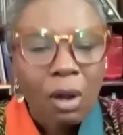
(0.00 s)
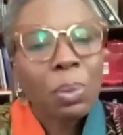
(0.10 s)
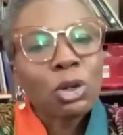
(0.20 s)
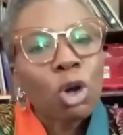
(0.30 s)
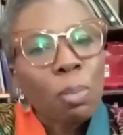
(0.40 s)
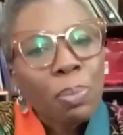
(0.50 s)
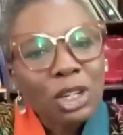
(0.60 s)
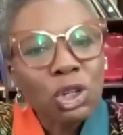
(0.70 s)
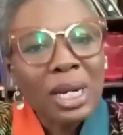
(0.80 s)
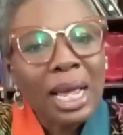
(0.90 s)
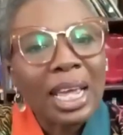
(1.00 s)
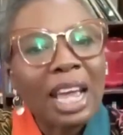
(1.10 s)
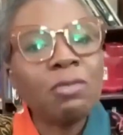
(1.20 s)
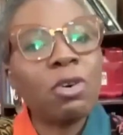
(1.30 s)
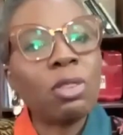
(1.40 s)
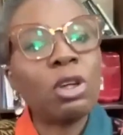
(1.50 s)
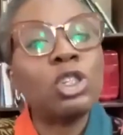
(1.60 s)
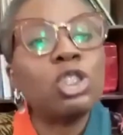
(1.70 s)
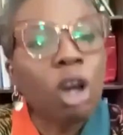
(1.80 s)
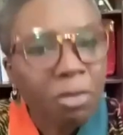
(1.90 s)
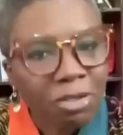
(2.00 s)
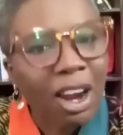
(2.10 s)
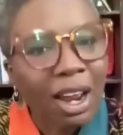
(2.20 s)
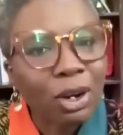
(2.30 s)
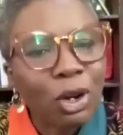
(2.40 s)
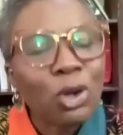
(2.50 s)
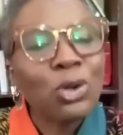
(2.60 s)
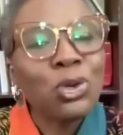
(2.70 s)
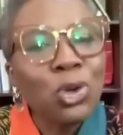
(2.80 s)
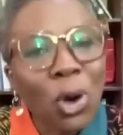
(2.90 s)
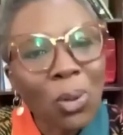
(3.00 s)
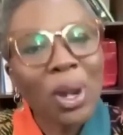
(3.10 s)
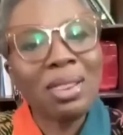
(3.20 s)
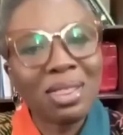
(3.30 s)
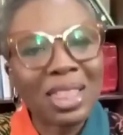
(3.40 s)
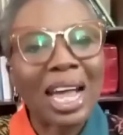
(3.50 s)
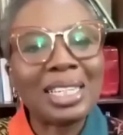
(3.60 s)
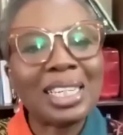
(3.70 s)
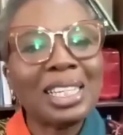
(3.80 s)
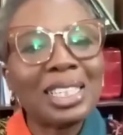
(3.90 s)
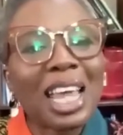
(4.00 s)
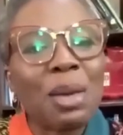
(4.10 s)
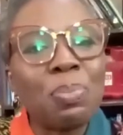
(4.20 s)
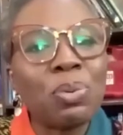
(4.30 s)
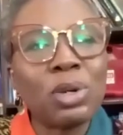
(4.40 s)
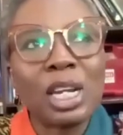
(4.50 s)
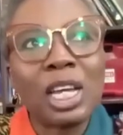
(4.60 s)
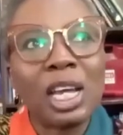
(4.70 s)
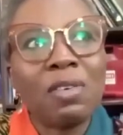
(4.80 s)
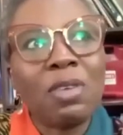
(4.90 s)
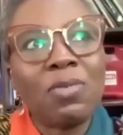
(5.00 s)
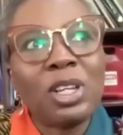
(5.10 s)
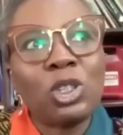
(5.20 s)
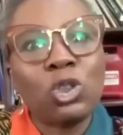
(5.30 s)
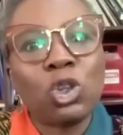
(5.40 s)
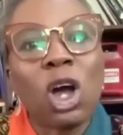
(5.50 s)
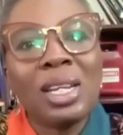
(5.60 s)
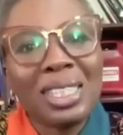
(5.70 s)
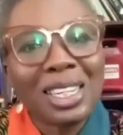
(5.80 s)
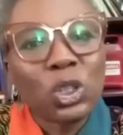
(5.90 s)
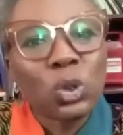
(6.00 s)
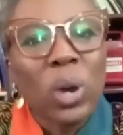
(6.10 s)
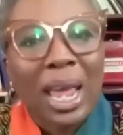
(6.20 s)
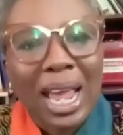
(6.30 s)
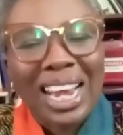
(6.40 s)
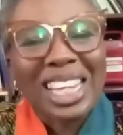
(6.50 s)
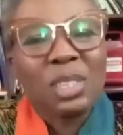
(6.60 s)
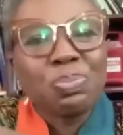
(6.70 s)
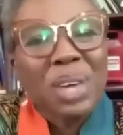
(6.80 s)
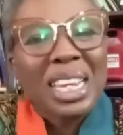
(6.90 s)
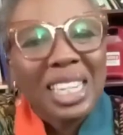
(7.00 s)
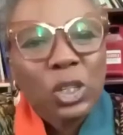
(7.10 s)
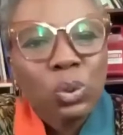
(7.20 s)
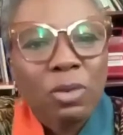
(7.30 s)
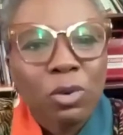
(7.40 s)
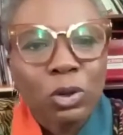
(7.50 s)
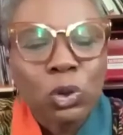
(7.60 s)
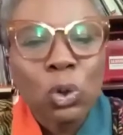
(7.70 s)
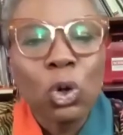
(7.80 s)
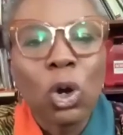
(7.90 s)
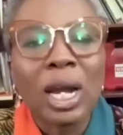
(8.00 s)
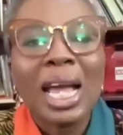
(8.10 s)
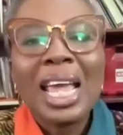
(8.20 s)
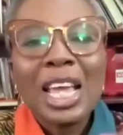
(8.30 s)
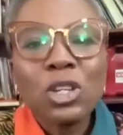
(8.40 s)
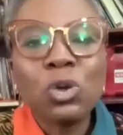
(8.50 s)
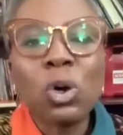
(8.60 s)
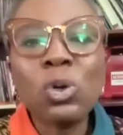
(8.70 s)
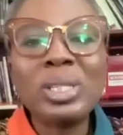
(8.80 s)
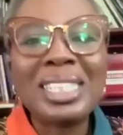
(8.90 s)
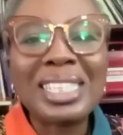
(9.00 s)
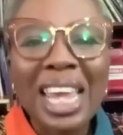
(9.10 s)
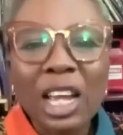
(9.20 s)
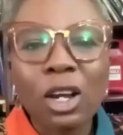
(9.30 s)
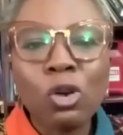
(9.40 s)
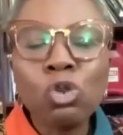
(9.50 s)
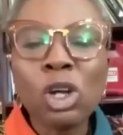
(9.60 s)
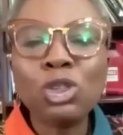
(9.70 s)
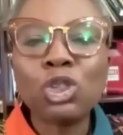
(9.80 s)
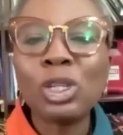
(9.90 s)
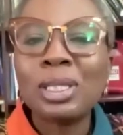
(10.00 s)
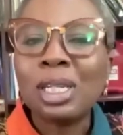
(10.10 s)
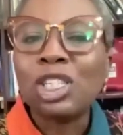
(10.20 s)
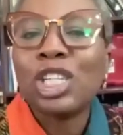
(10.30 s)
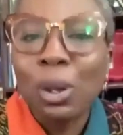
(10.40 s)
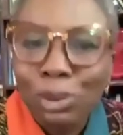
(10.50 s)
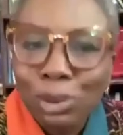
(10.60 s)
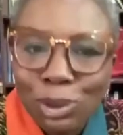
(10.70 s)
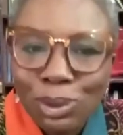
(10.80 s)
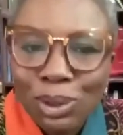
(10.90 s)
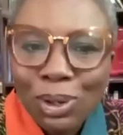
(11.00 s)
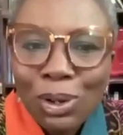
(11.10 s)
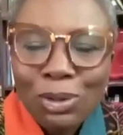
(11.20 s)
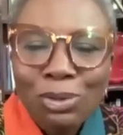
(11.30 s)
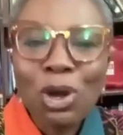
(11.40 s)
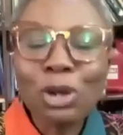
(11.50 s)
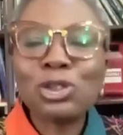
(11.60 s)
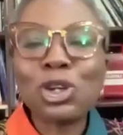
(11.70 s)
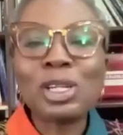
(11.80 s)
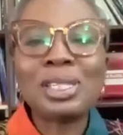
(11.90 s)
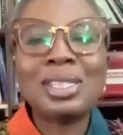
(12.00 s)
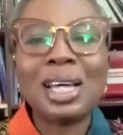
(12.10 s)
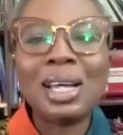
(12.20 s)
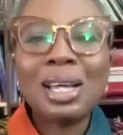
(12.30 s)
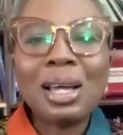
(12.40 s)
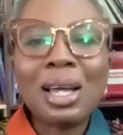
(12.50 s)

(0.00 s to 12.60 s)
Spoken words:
but compassion again for the sufferer, knowing that if he's done this way and has been this way for so long, it's going to take not just the shout, not just the